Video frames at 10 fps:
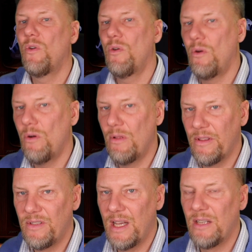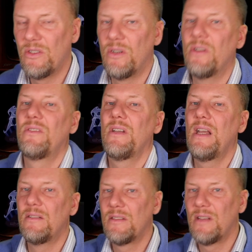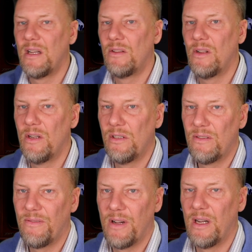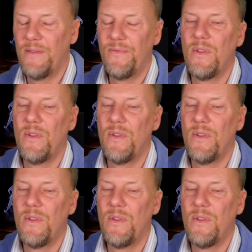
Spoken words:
all the sectors inside the links file.